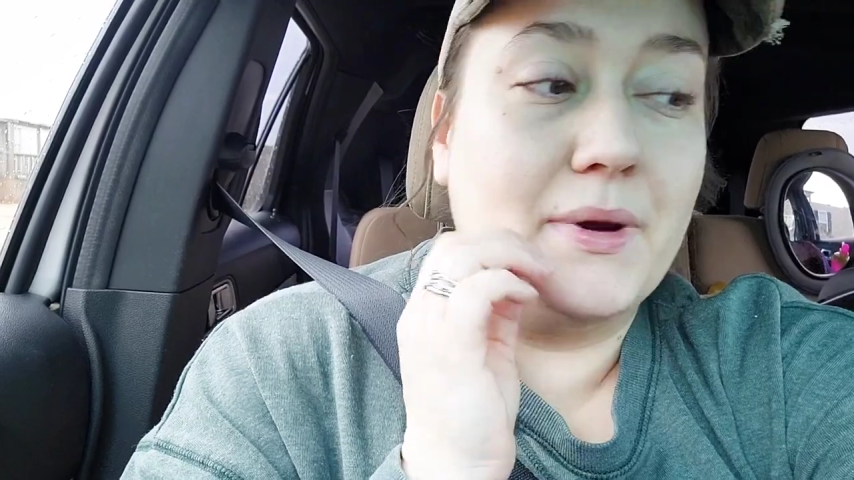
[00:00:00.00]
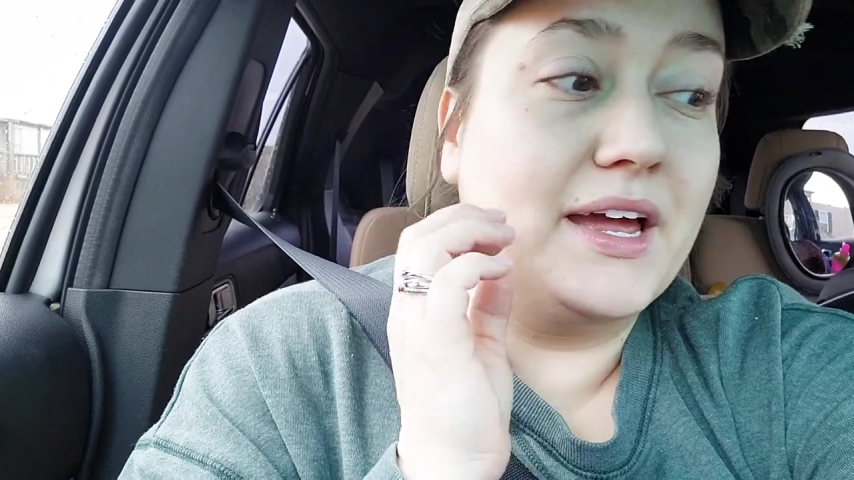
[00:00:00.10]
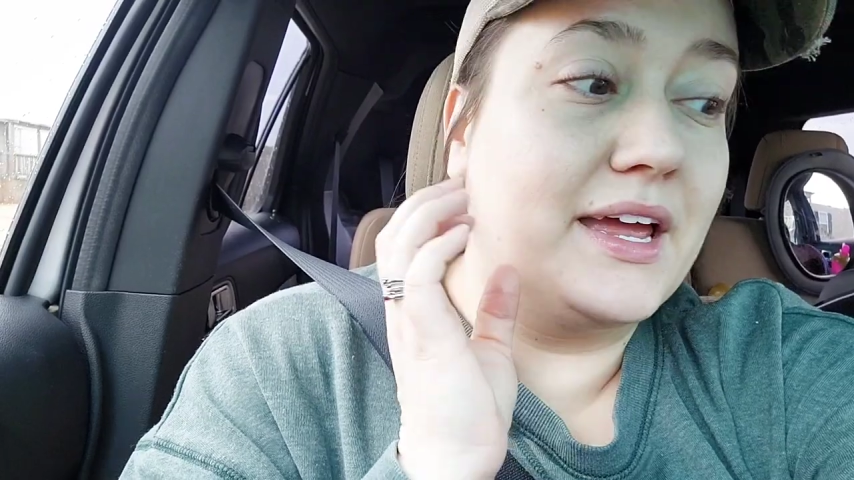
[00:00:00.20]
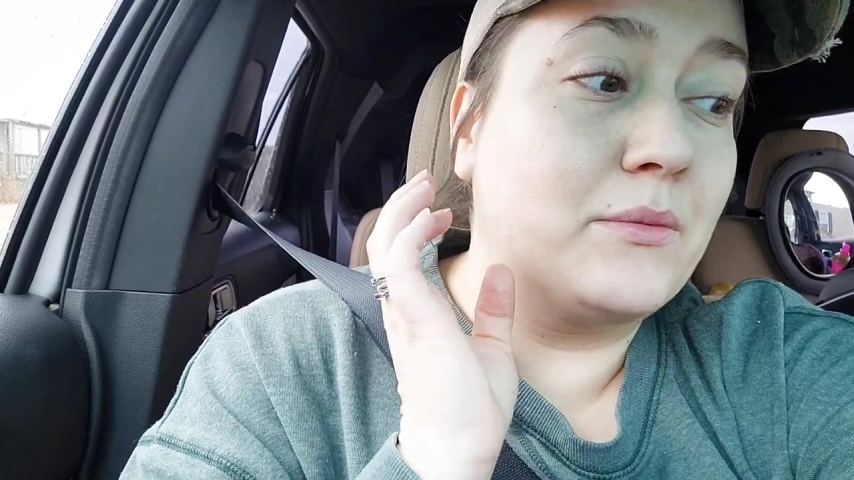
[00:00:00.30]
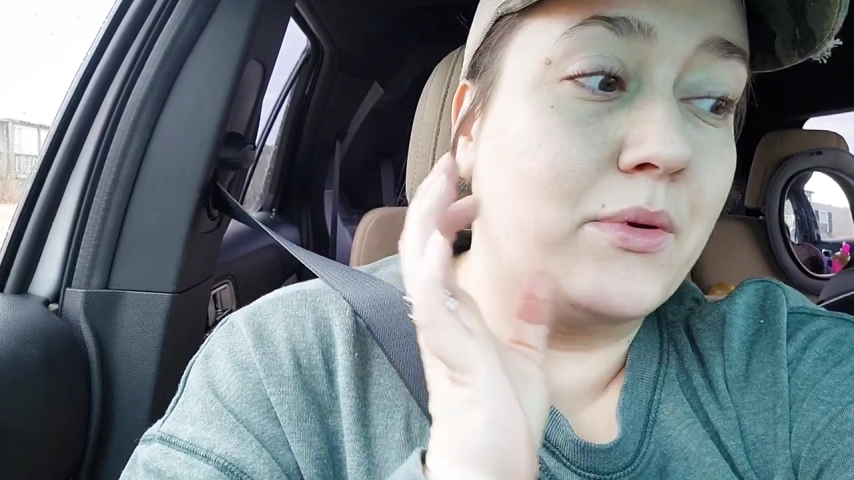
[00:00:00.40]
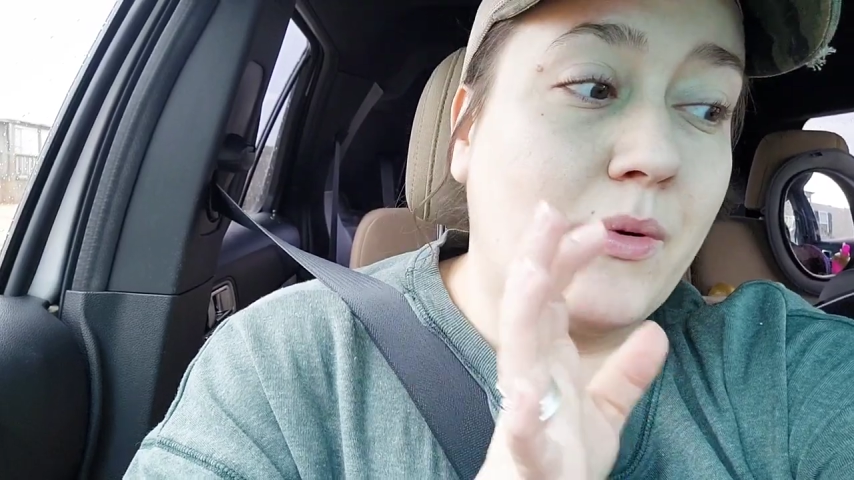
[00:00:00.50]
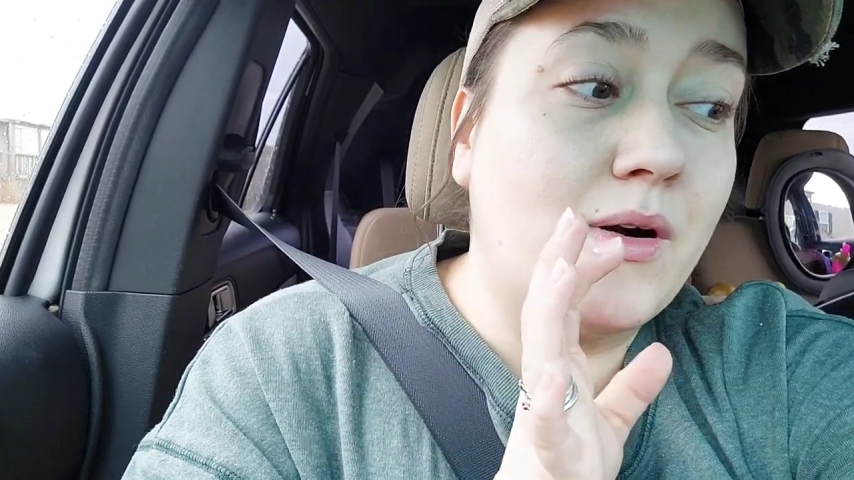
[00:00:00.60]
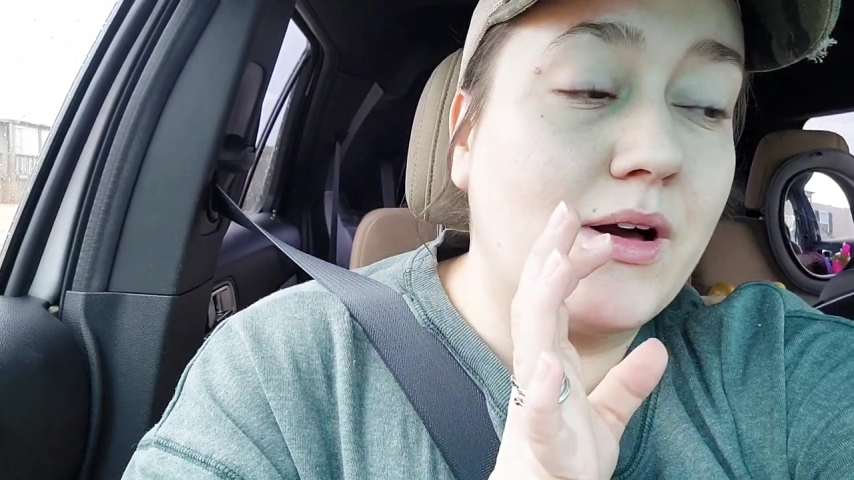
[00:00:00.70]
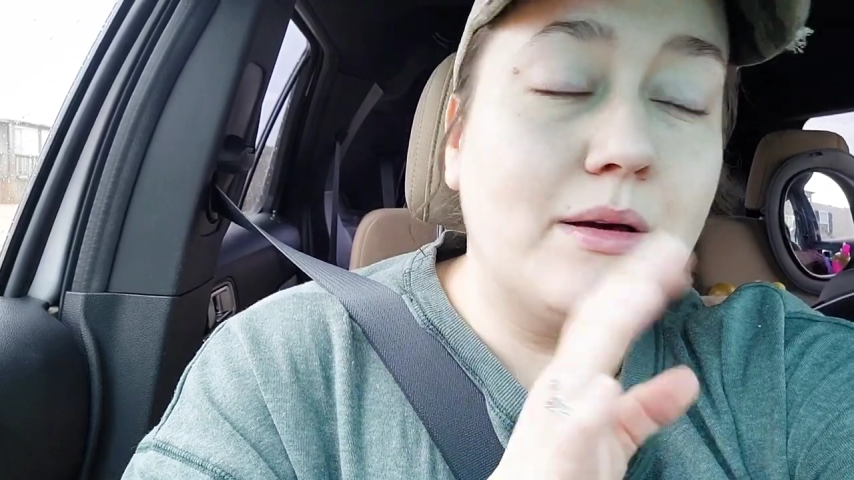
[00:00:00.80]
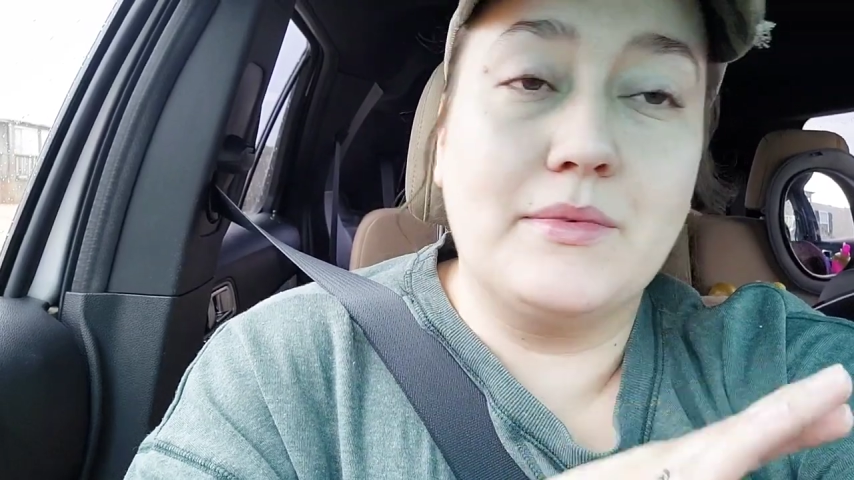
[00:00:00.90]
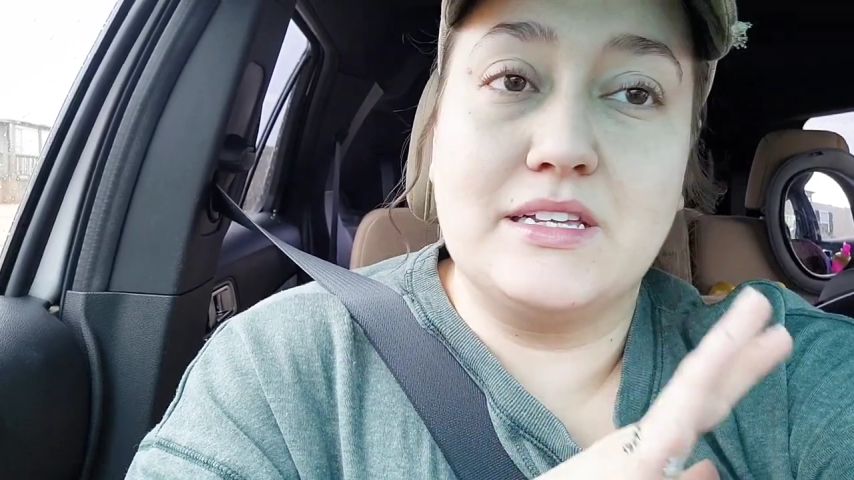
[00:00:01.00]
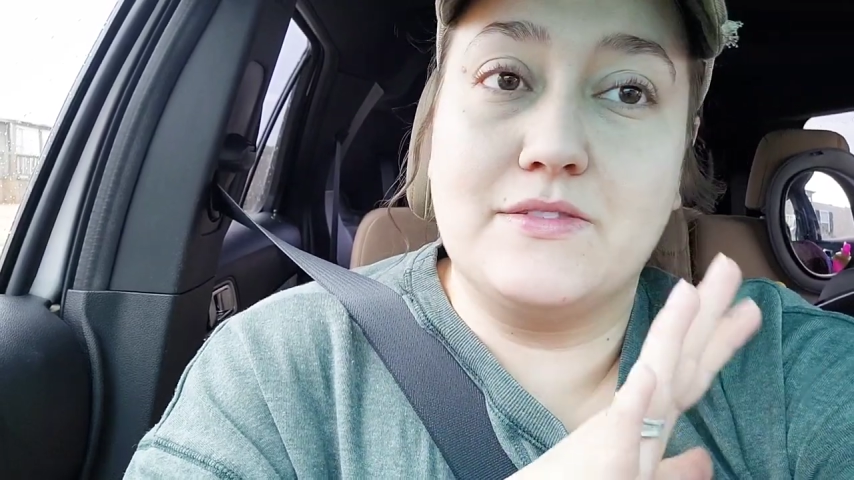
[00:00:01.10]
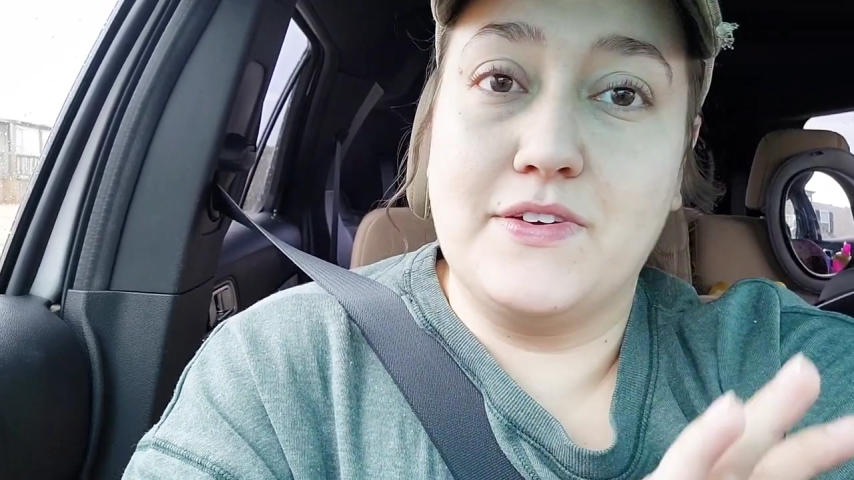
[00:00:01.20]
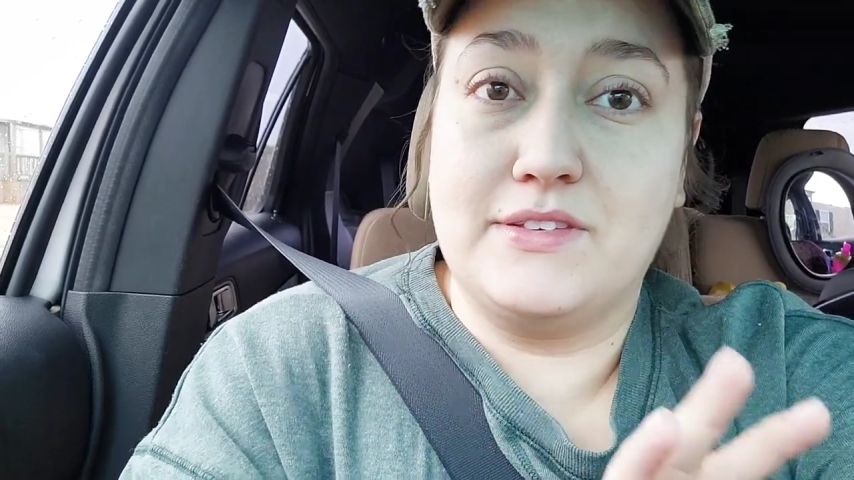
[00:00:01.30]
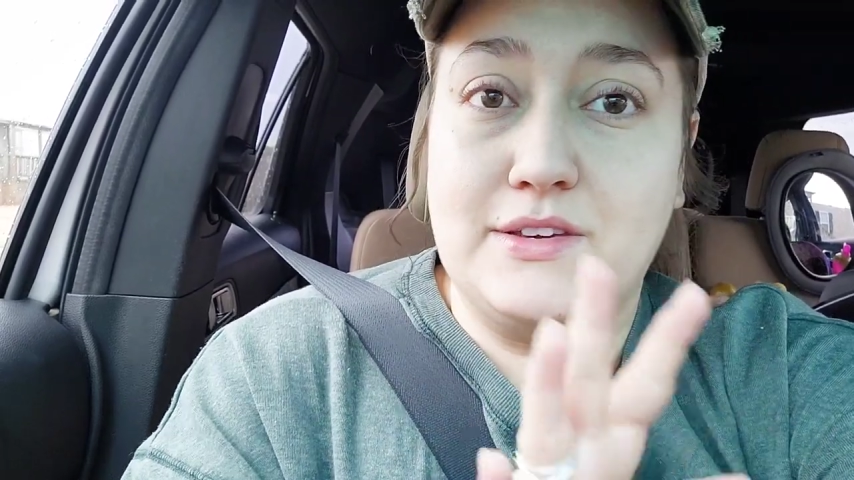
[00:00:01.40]
but we woke up and it's
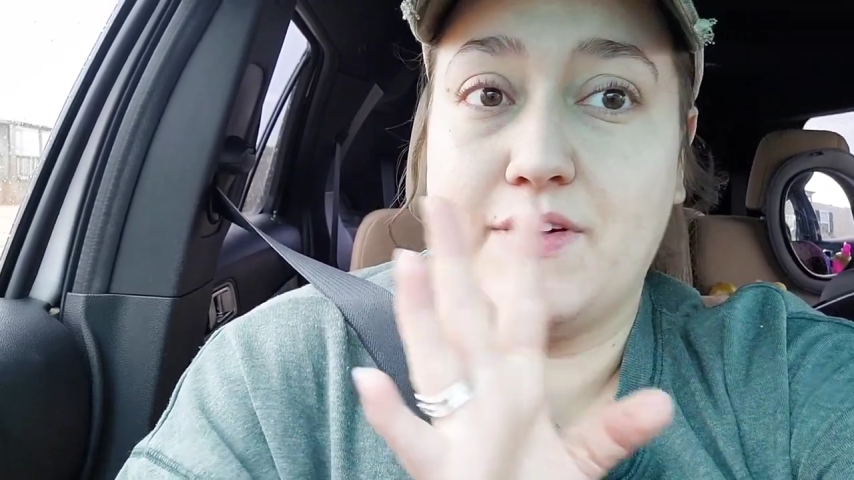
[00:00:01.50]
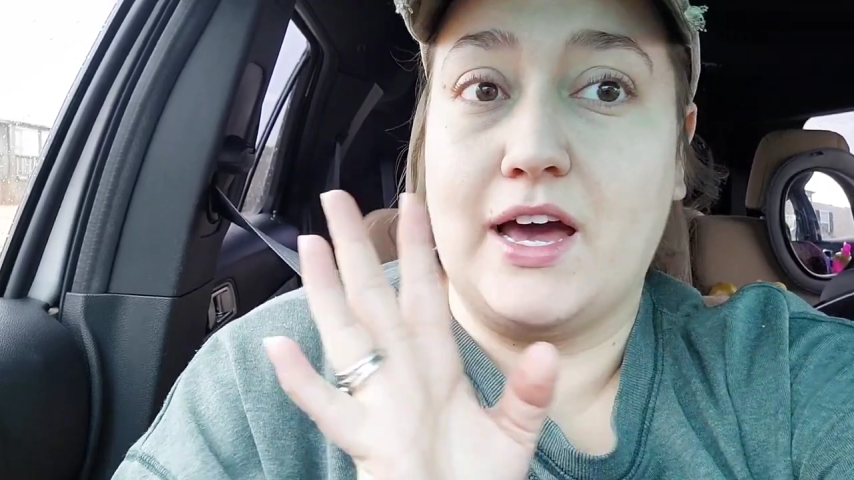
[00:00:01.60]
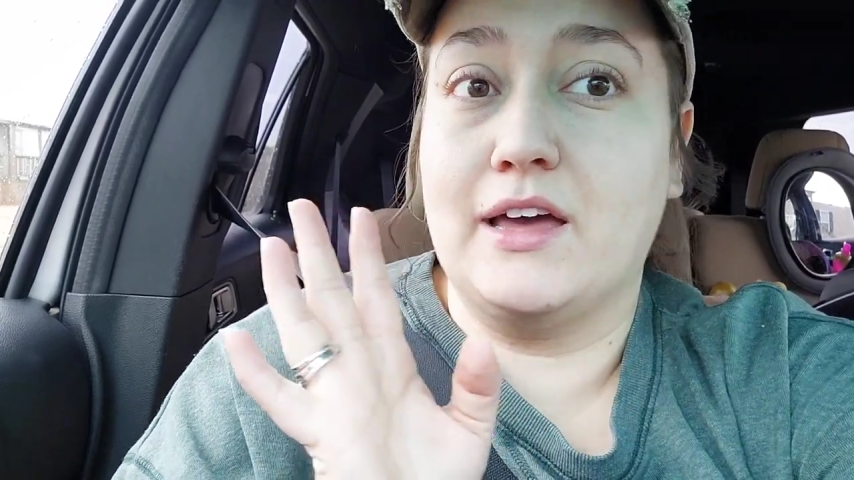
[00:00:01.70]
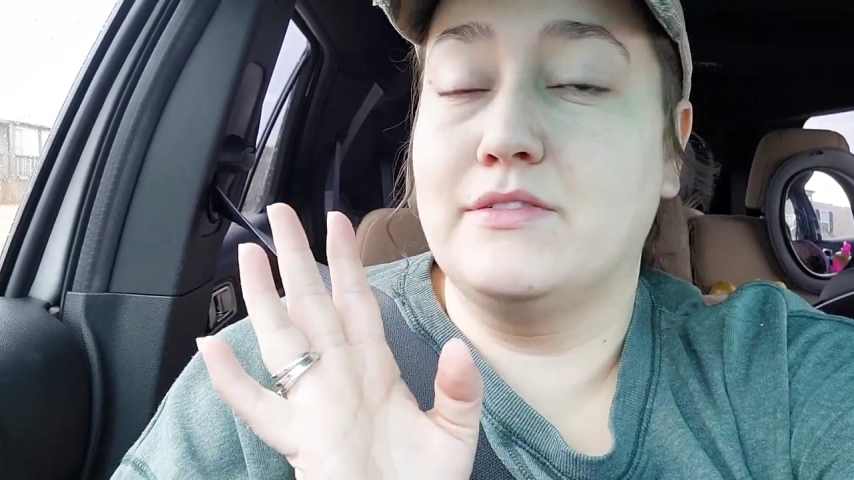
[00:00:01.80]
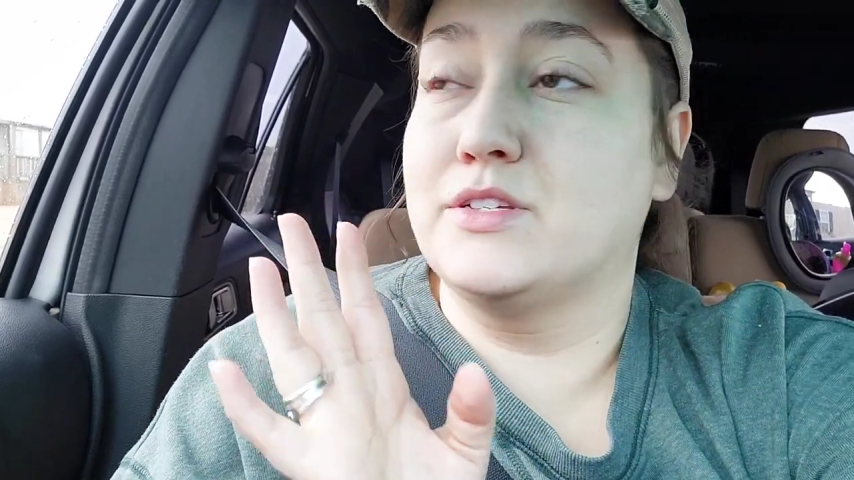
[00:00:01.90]
55,